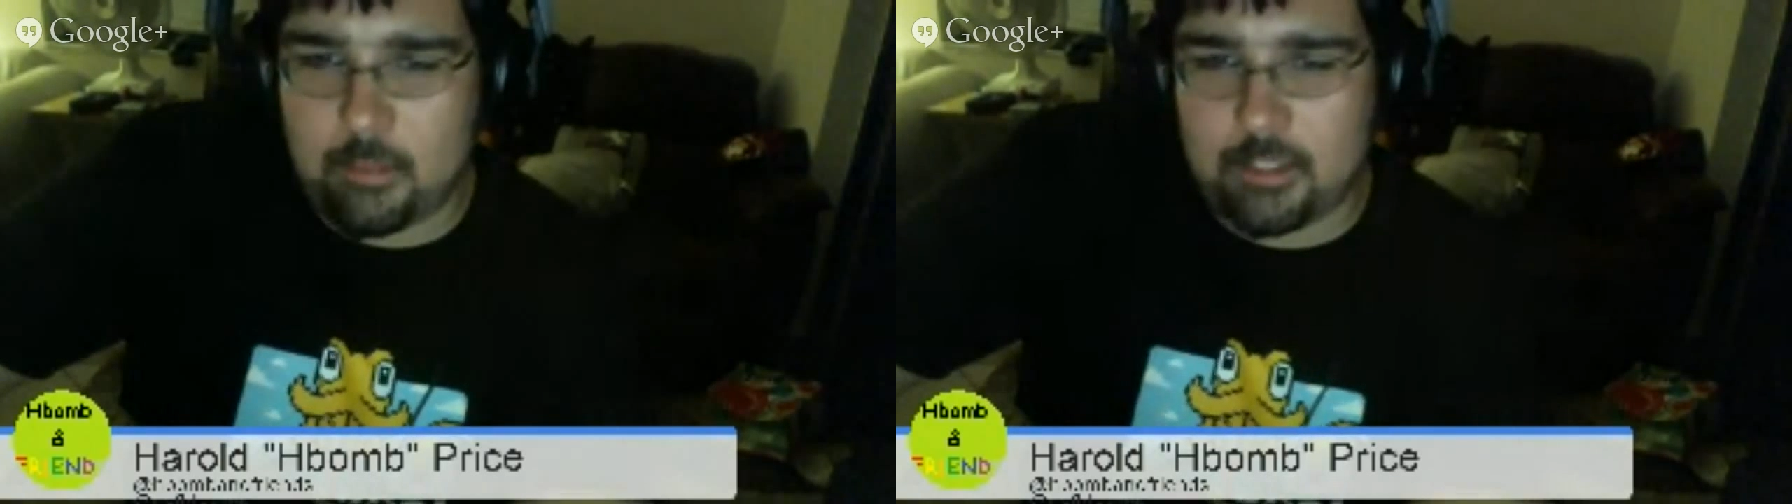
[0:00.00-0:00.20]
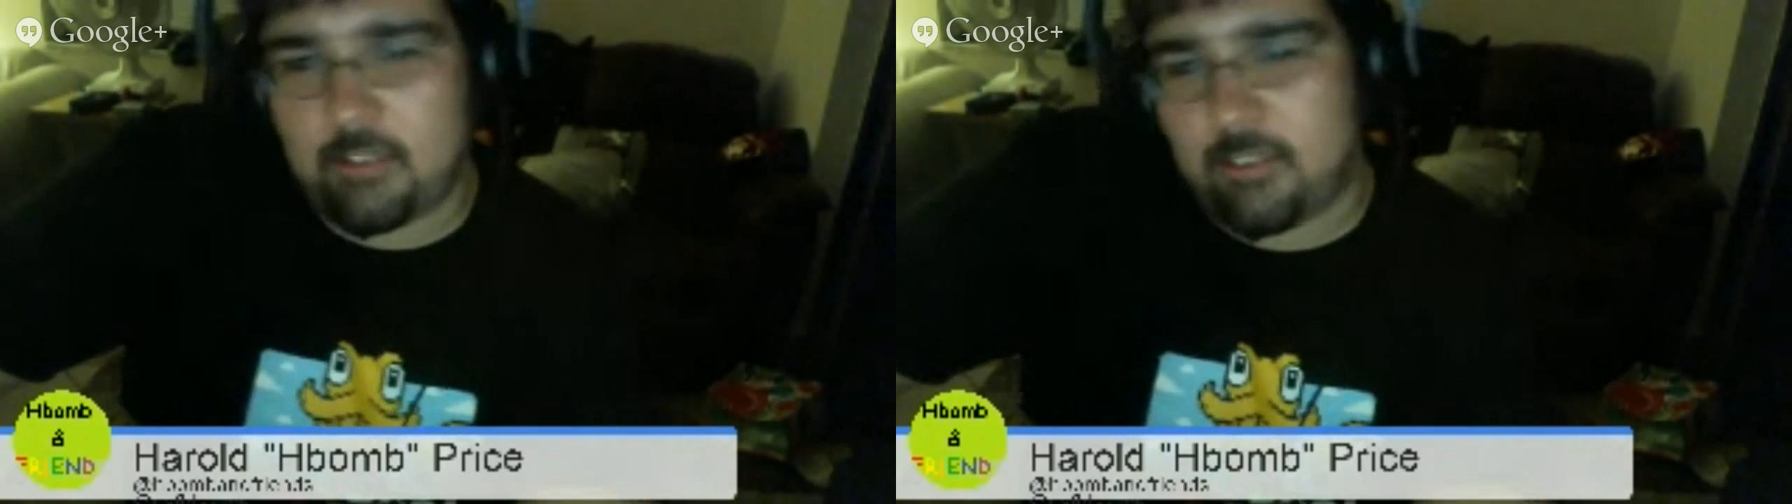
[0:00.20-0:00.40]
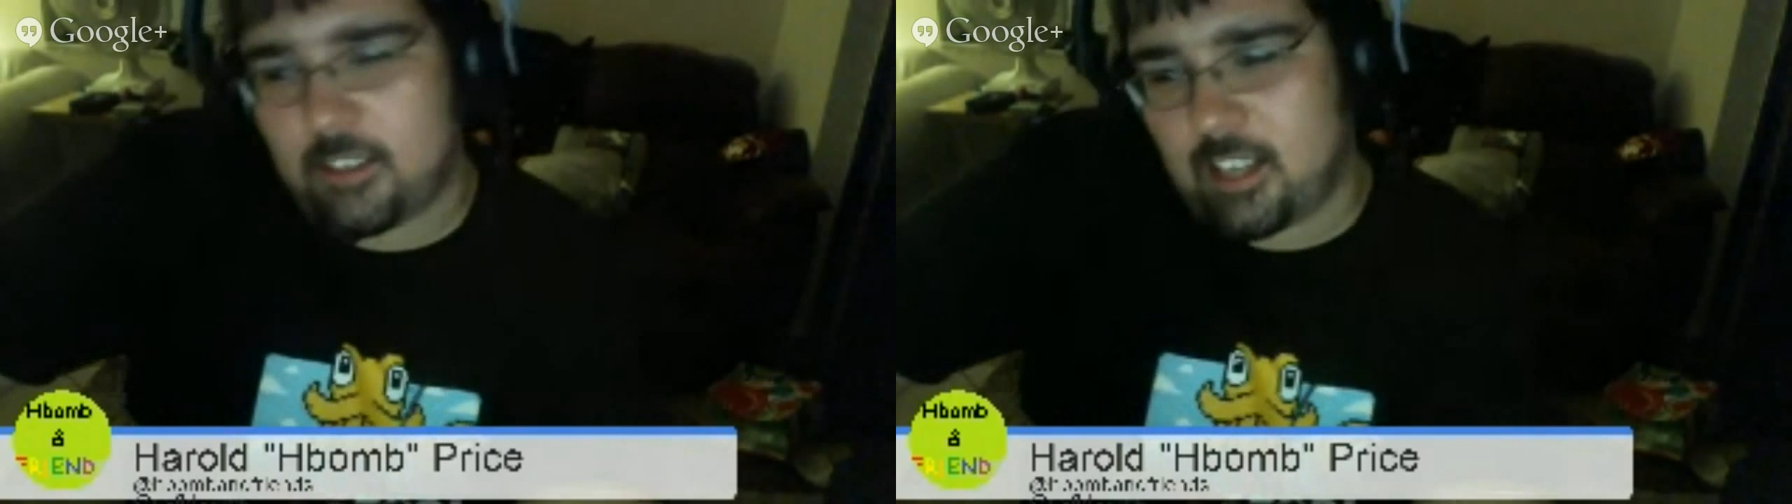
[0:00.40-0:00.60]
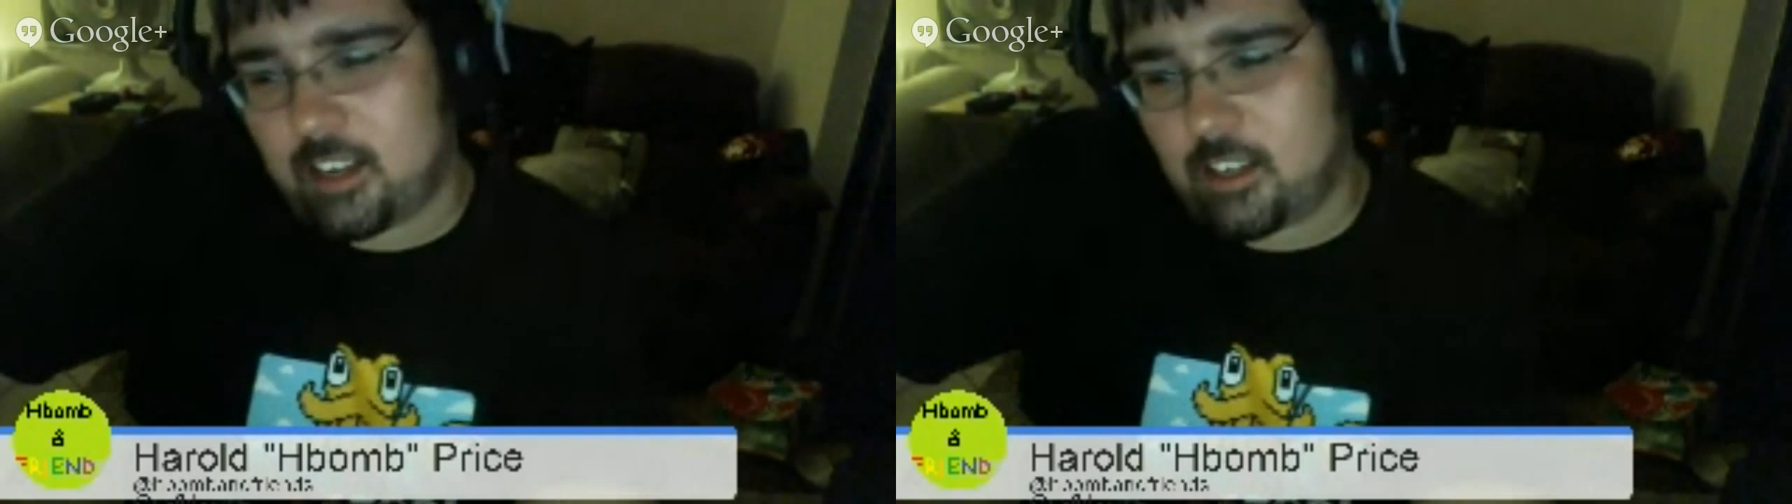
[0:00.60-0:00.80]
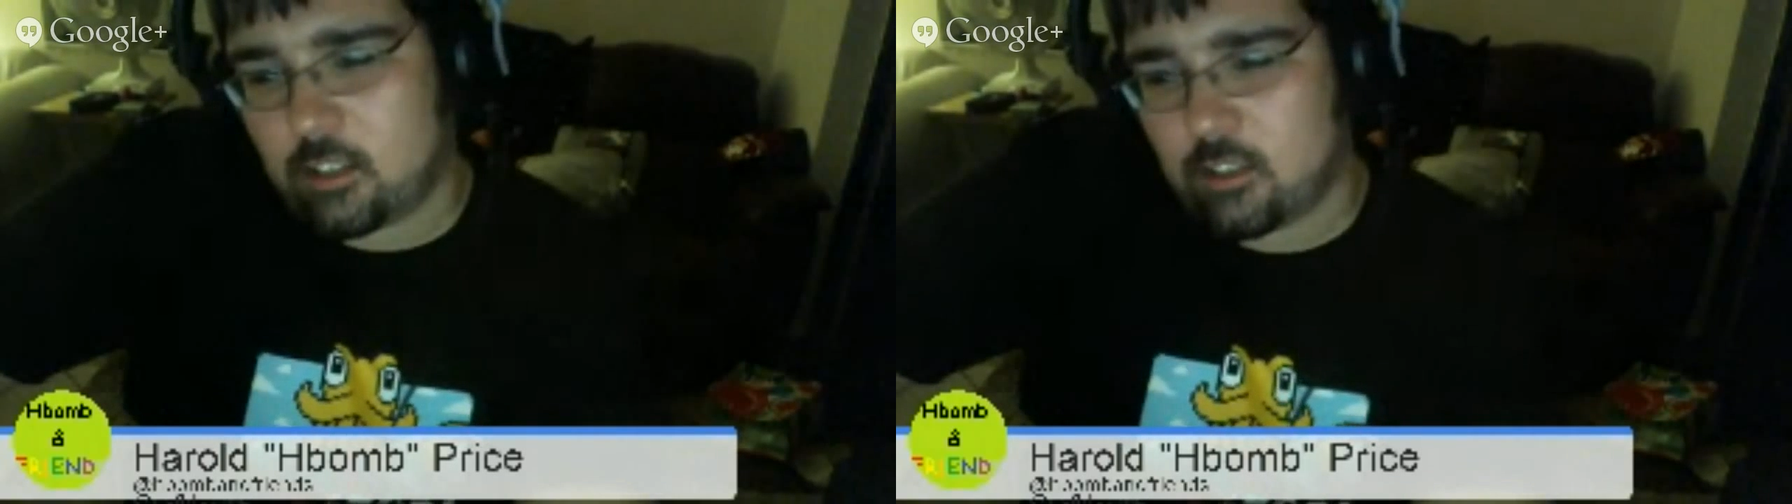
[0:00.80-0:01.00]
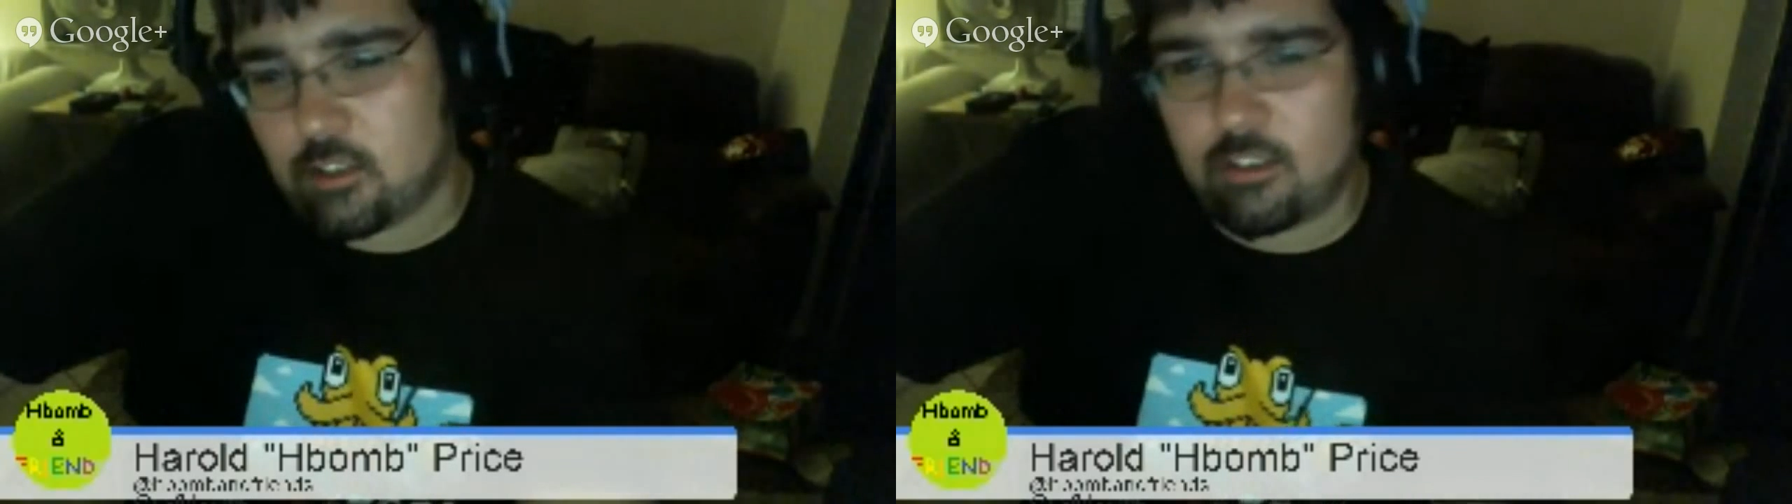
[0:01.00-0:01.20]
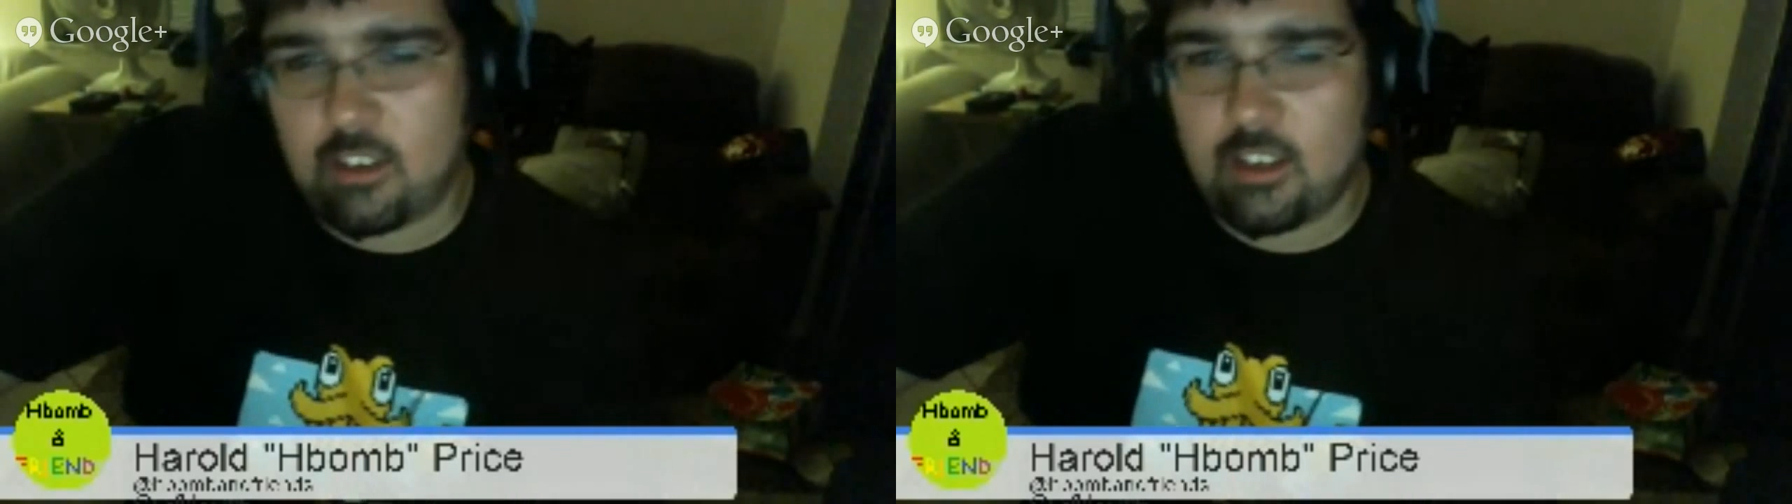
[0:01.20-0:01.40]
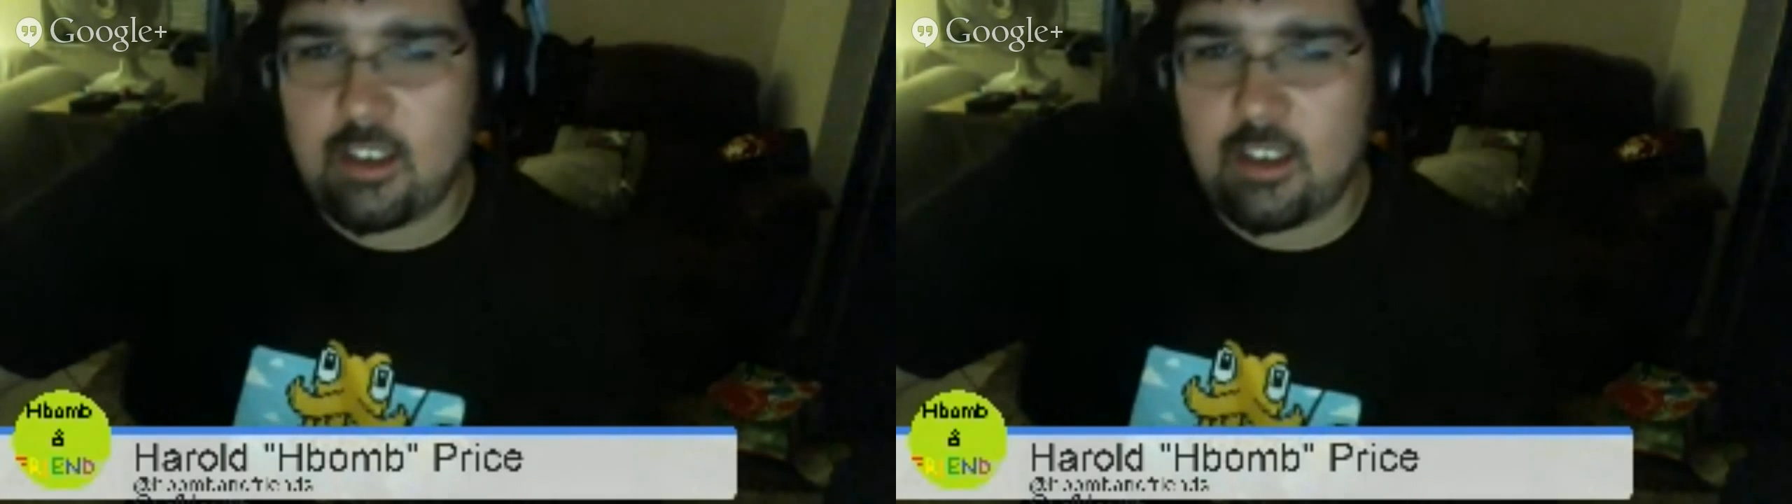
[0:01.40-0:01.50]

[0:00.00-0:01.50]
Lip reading: Pacific, 10 Eastern,